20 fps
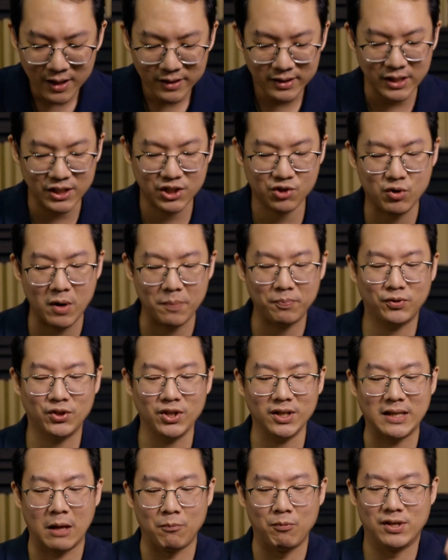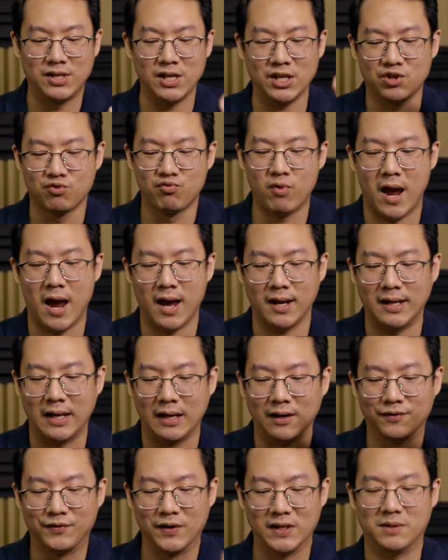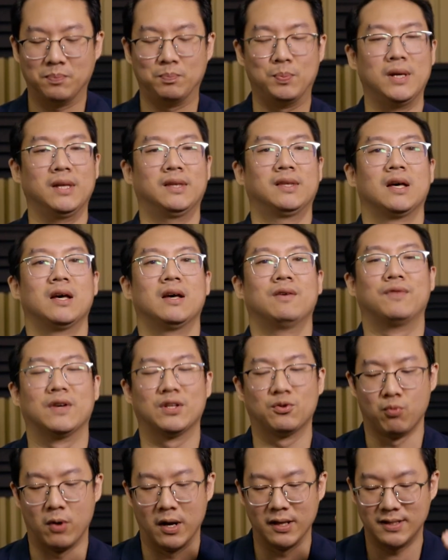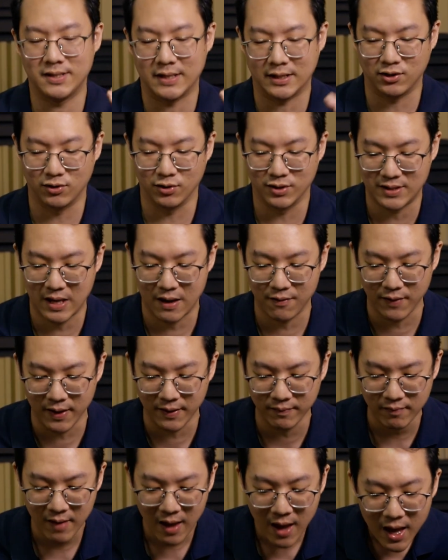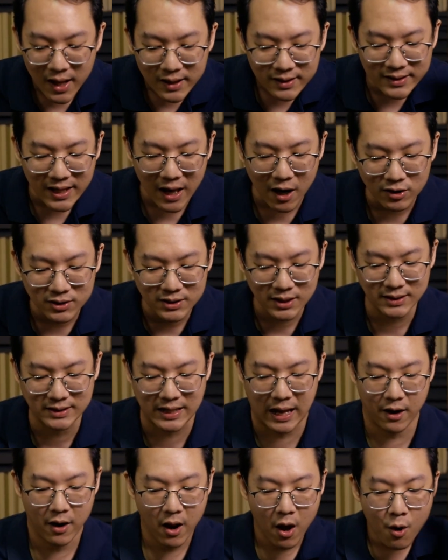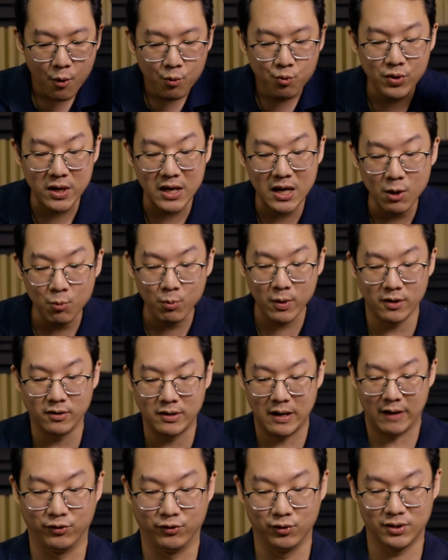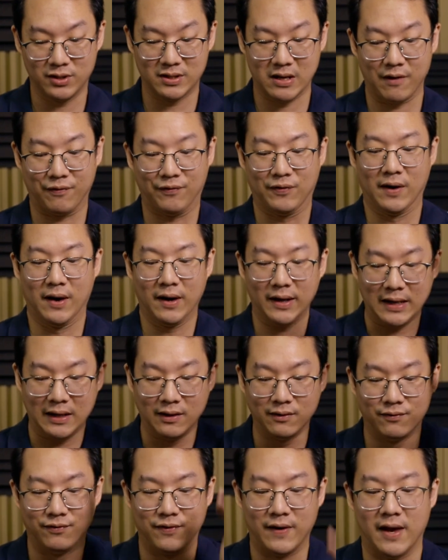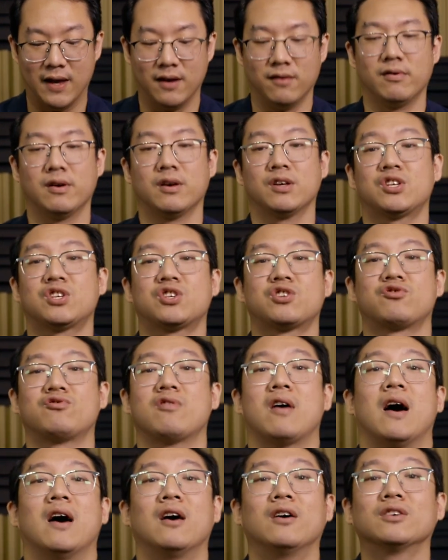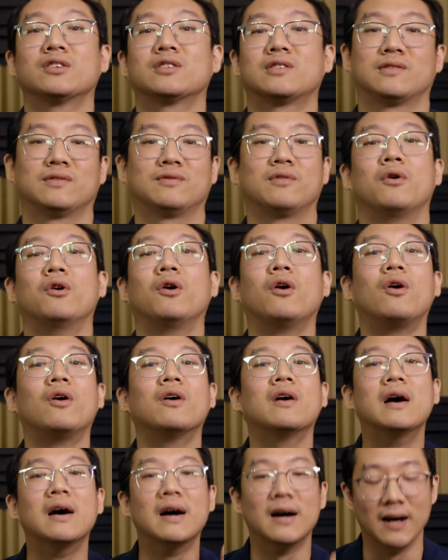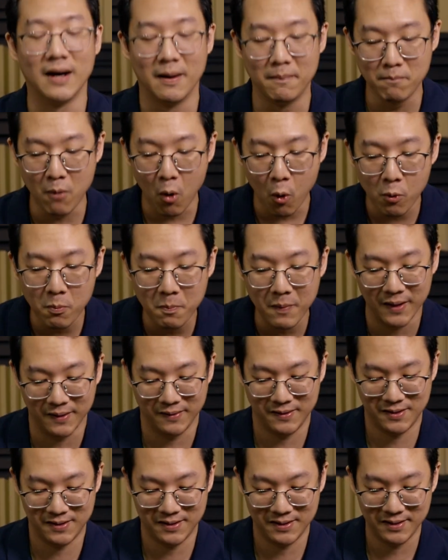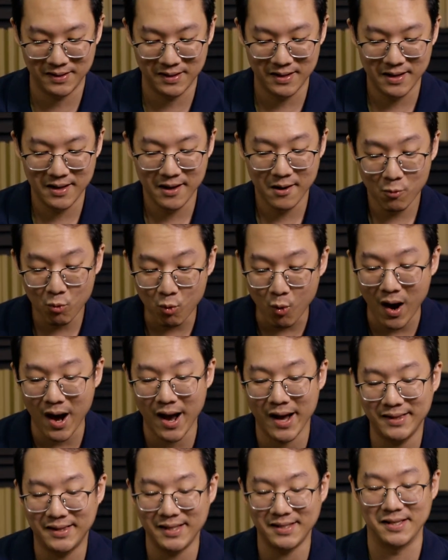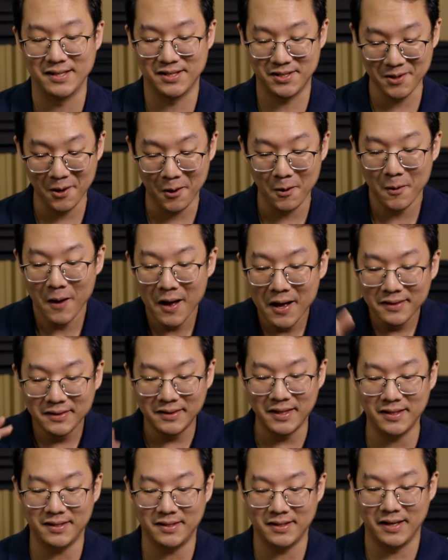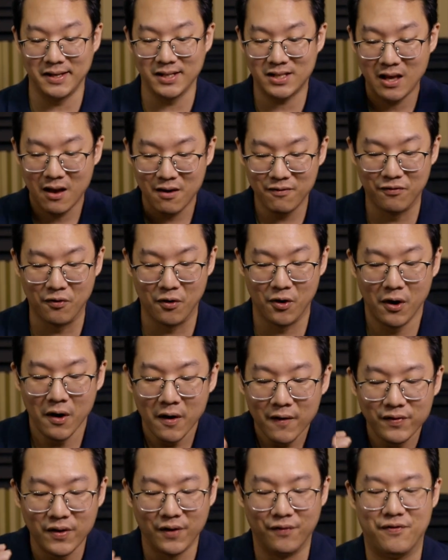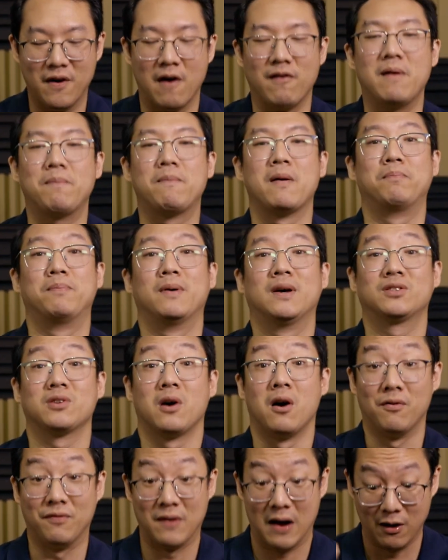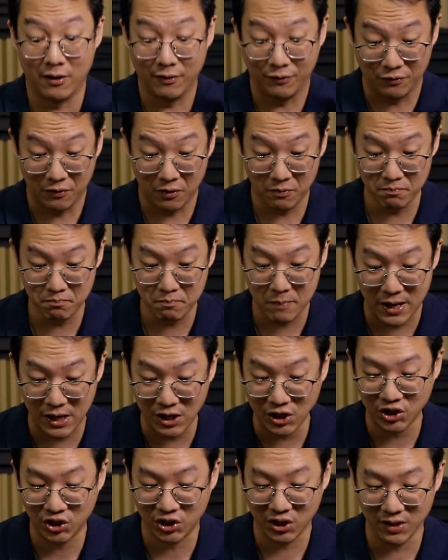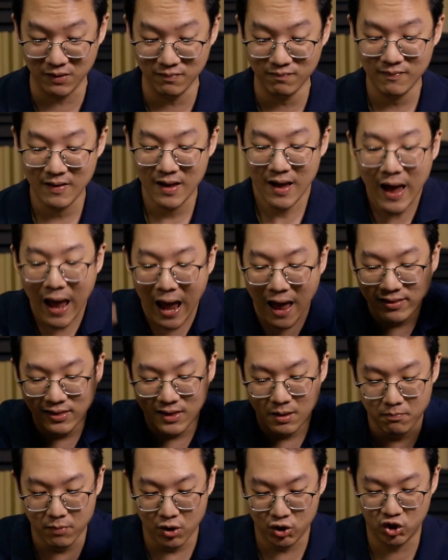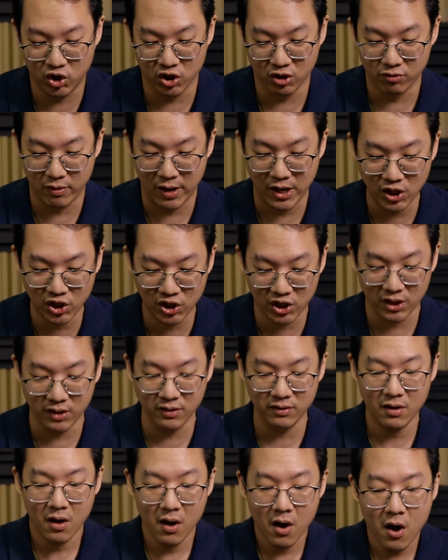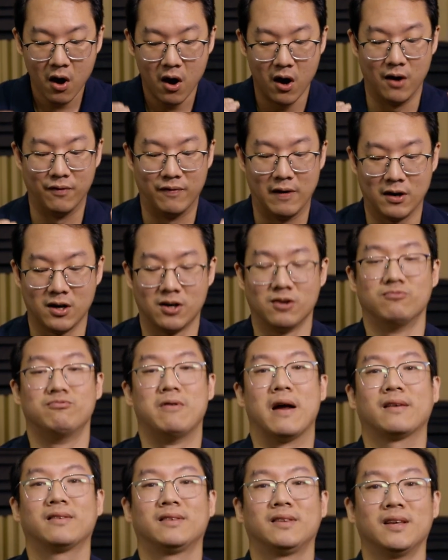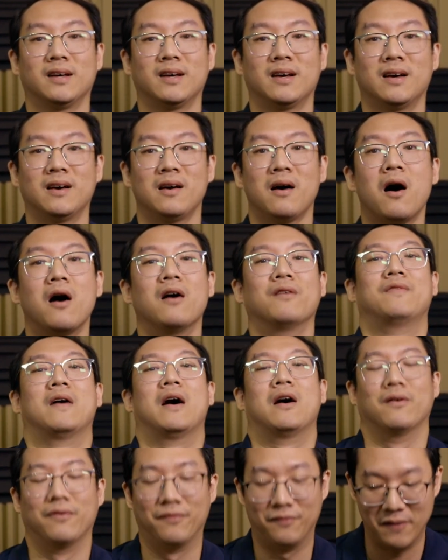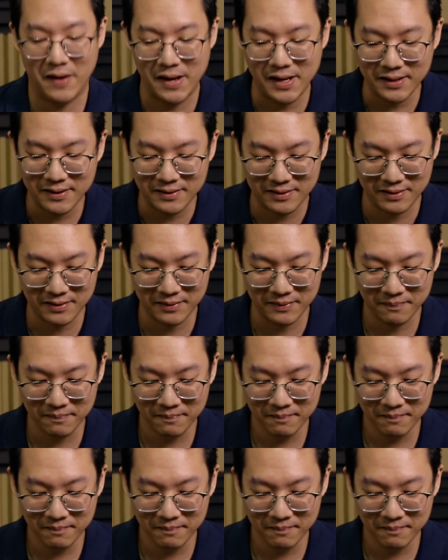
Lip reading: The scripture that we just read in 1 Peter verse 1, 6 to 7 tells us that we will to suffer in various trials for a moment. Why this is so? This is for the very purpose of our formation and the maturation of our character of our faith.